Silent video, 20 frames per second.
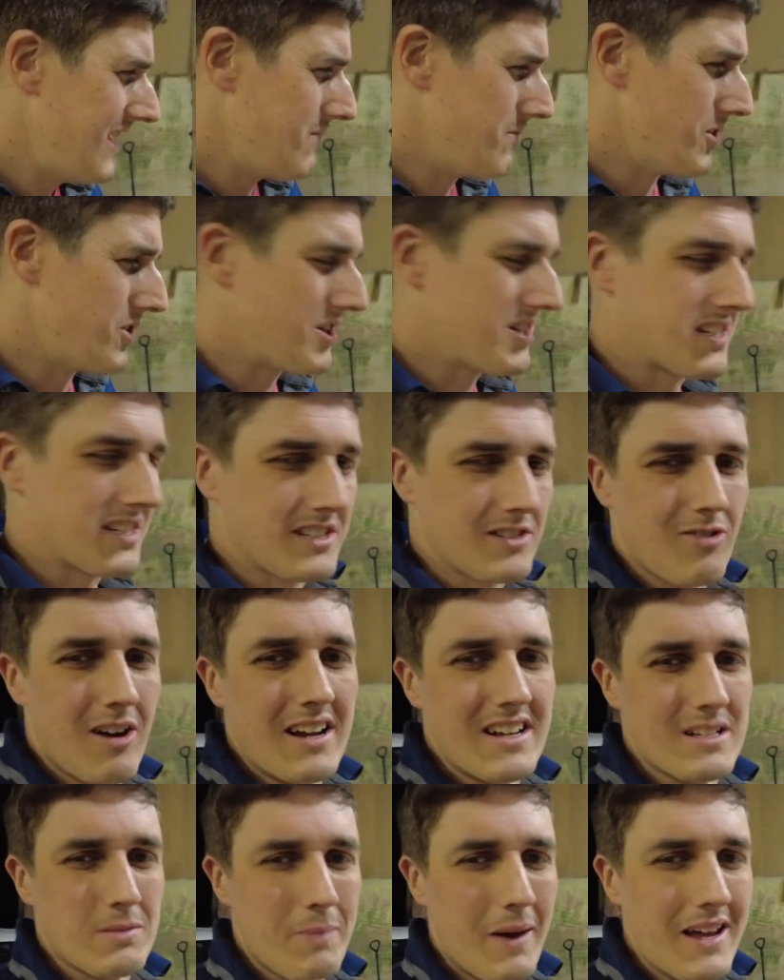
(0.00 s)
much as it's a
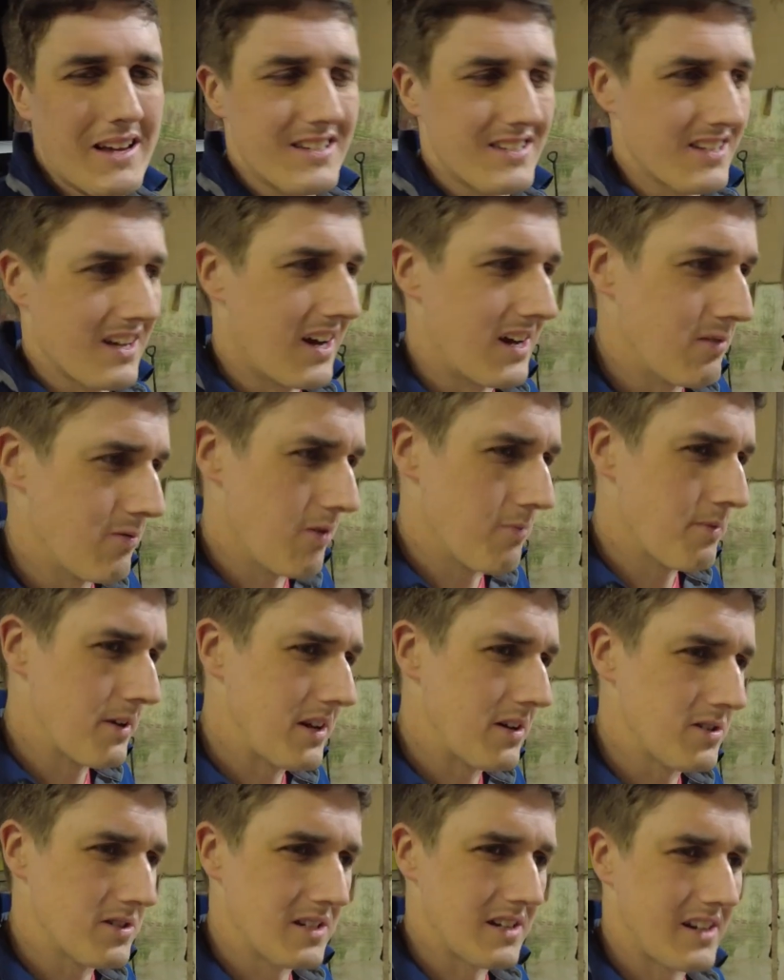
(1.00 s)
great space, I won't be
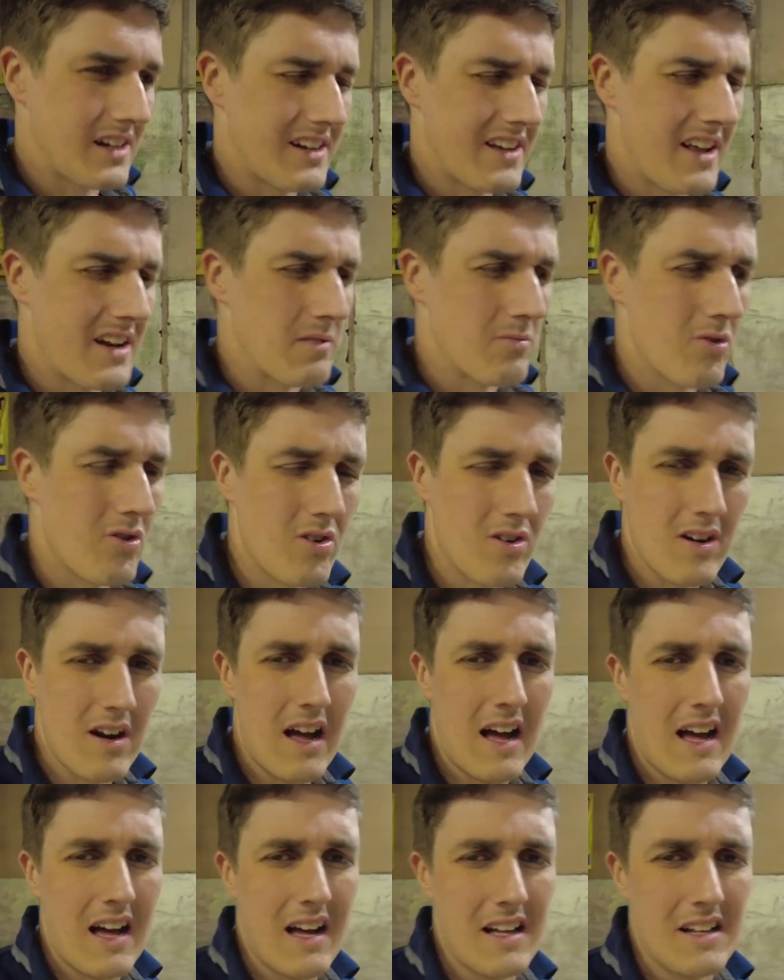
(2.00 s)
using it anymore,
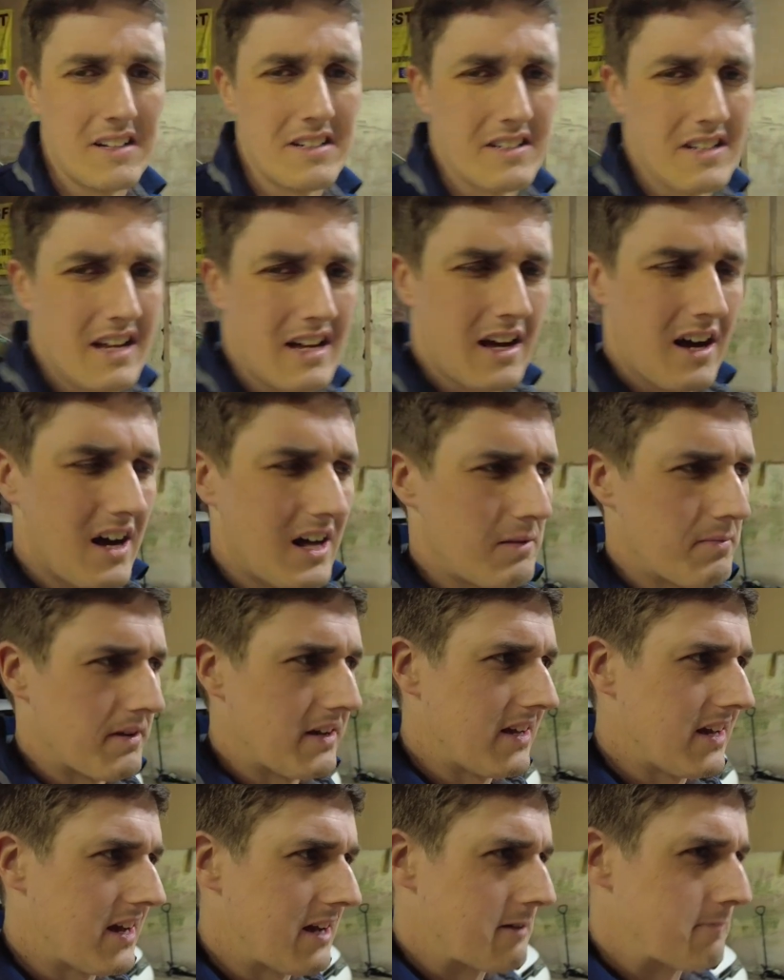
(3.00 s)
and uh, I'll
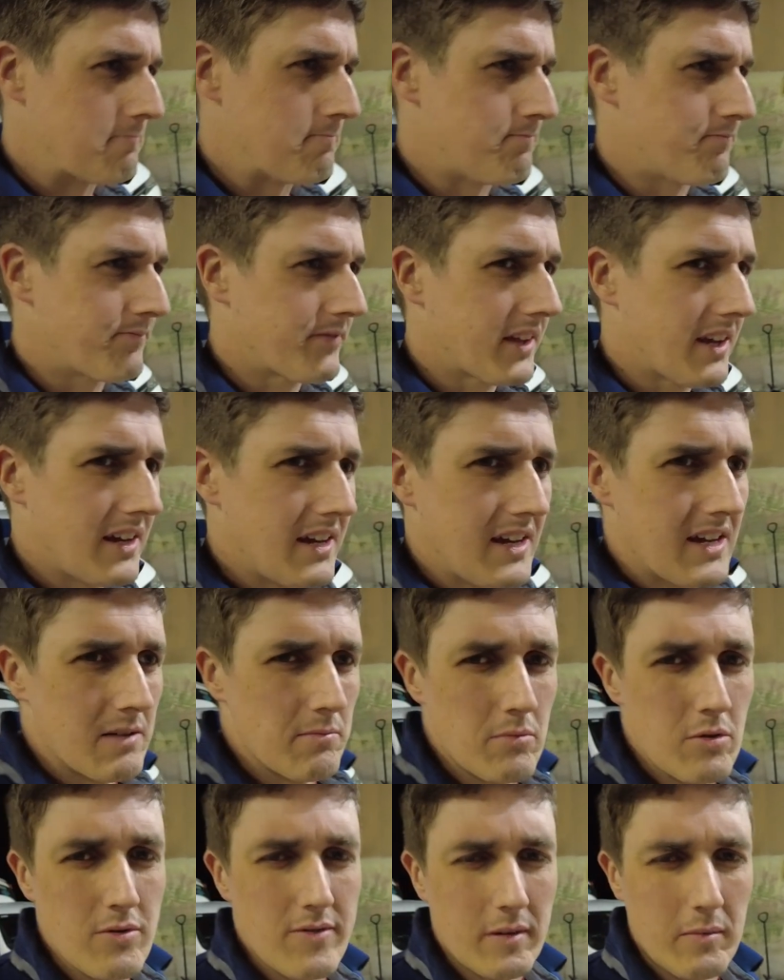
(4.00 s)
be um,
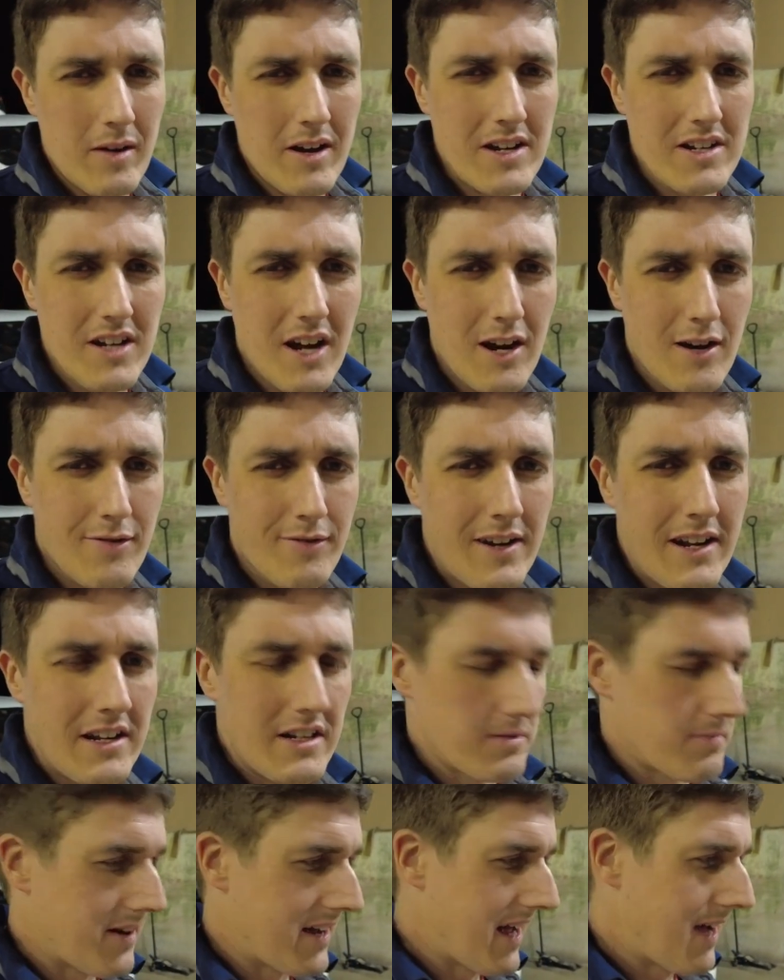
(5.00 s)
moving my entire
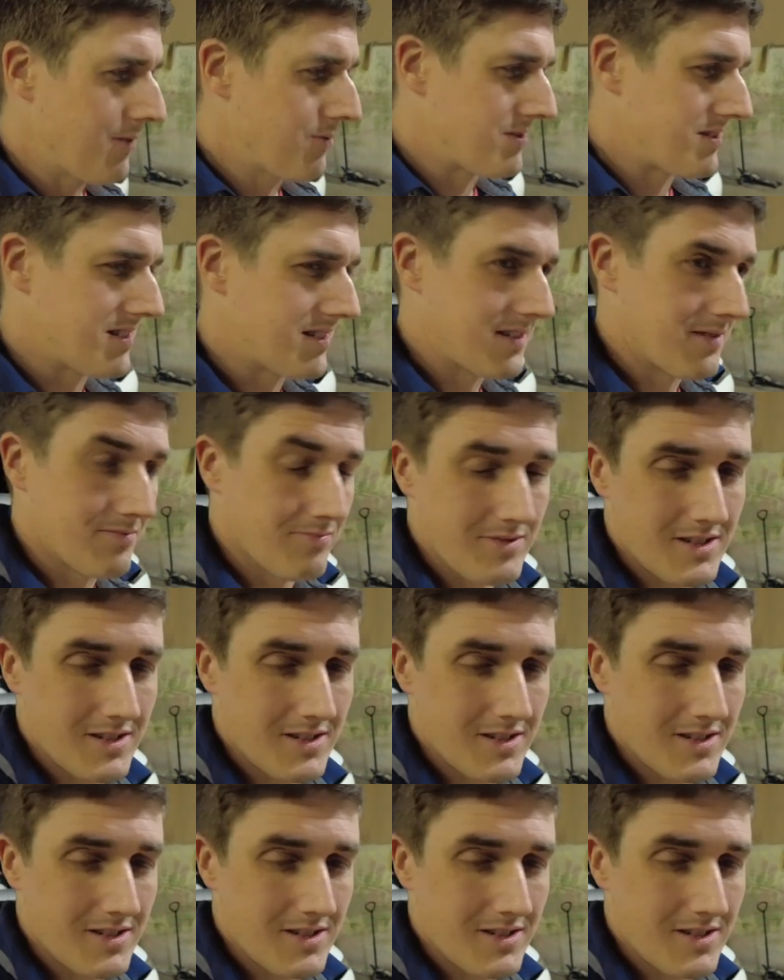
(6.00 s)
fleet to my house.